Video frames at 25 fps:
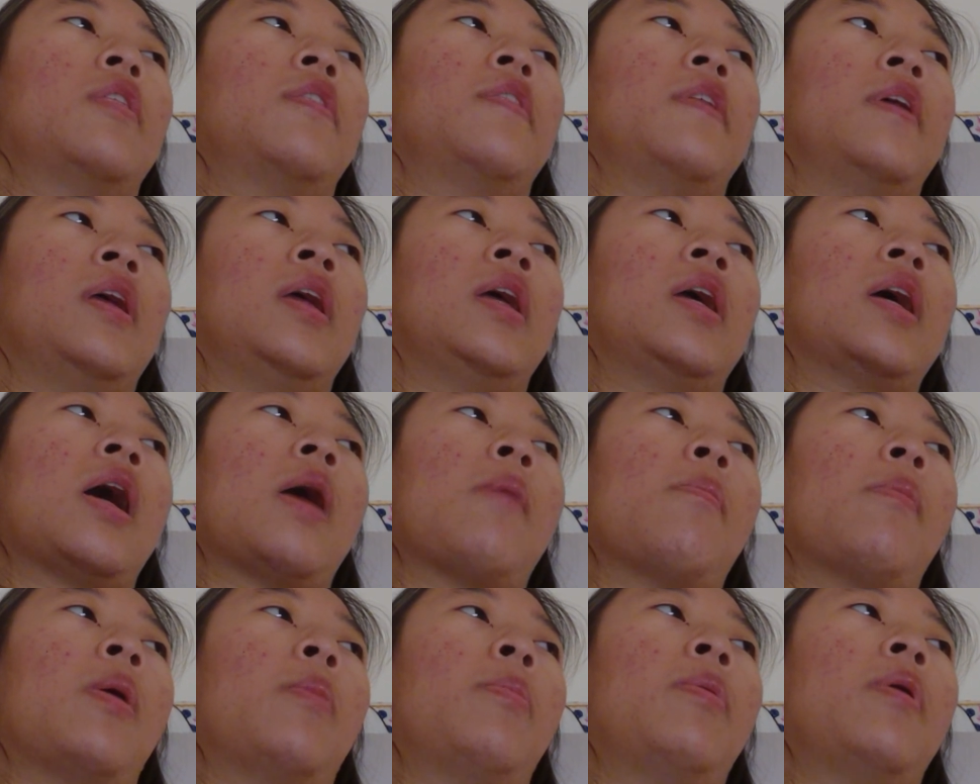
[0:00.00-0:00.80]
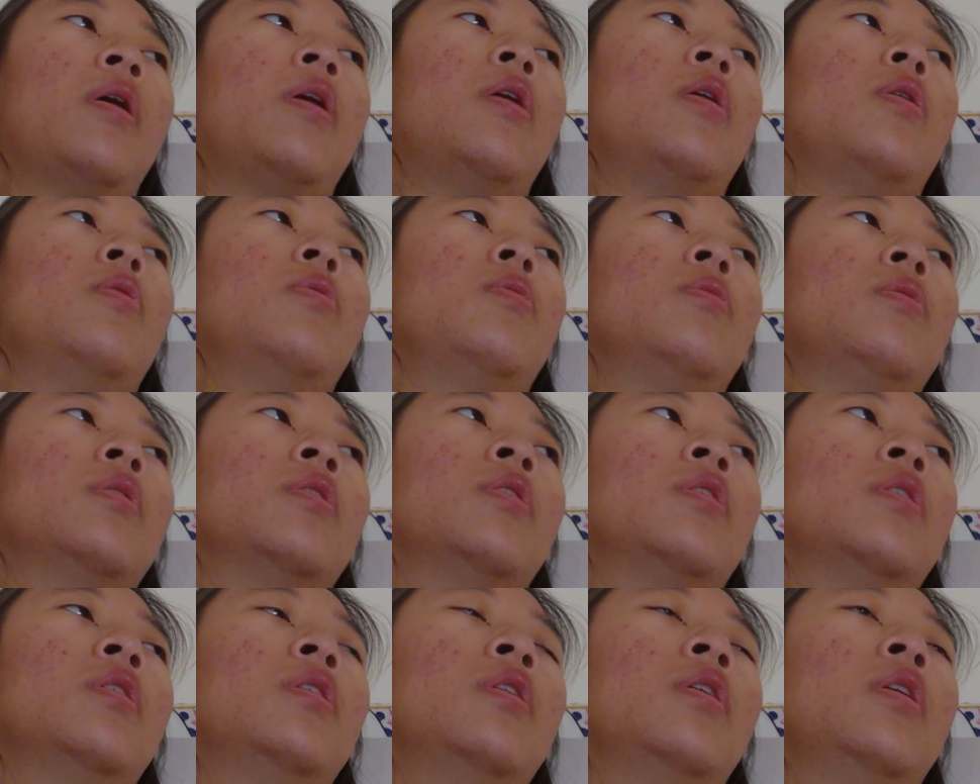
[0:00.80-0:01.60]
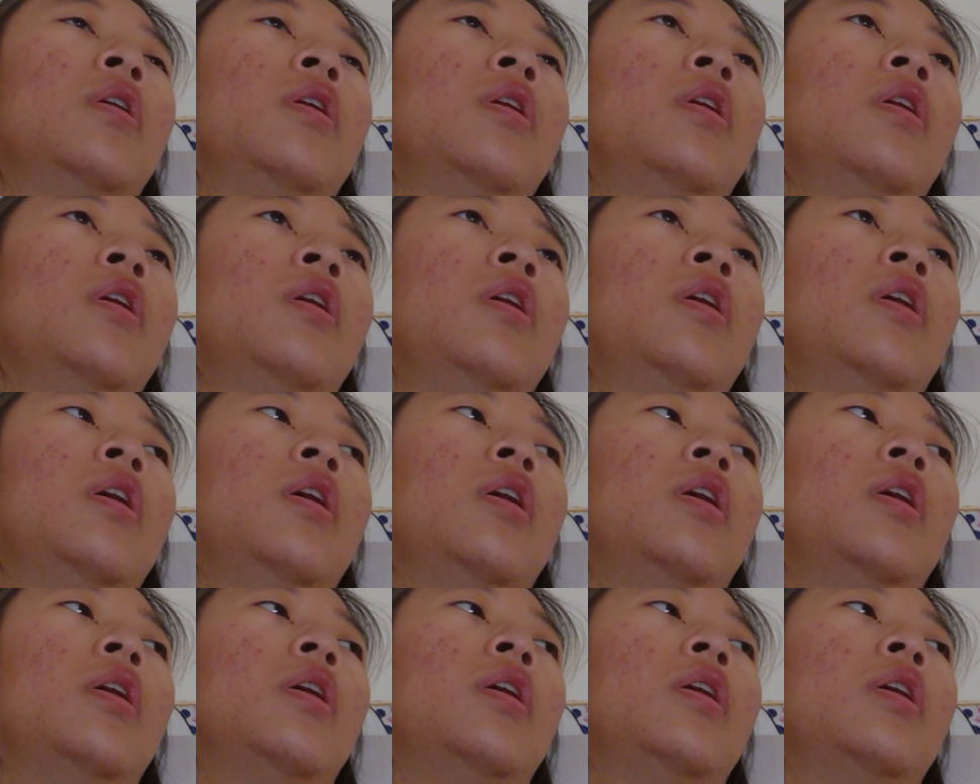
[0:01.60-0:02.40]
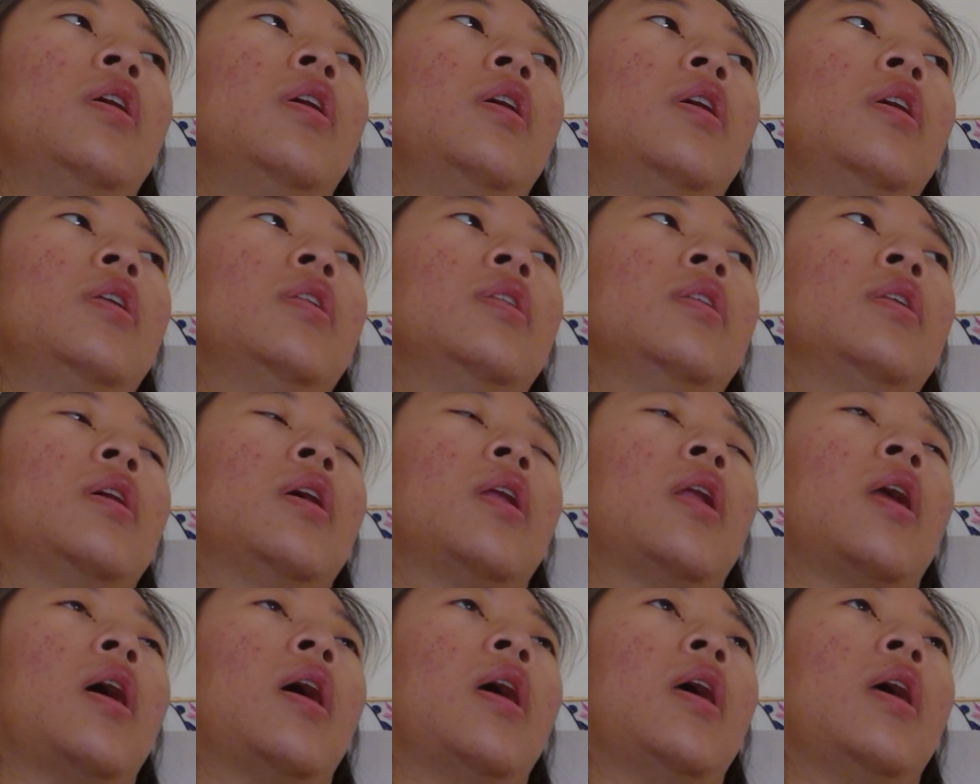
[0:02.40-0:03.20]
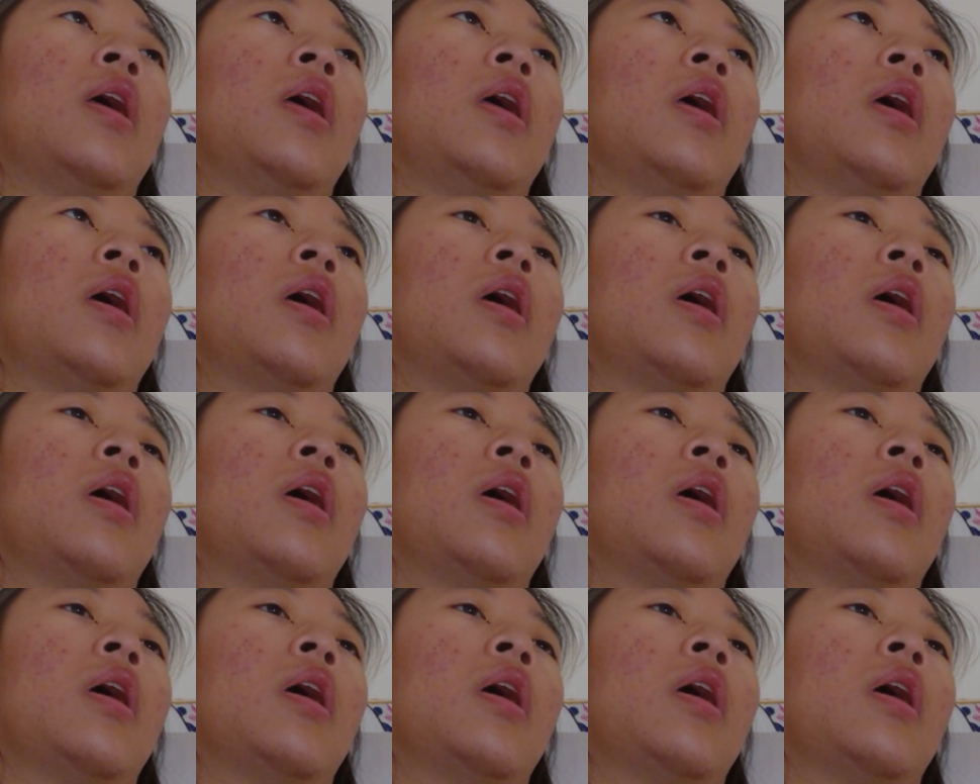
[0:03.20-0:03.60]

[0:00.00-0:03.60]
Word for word: think I'm a pogue, and then I,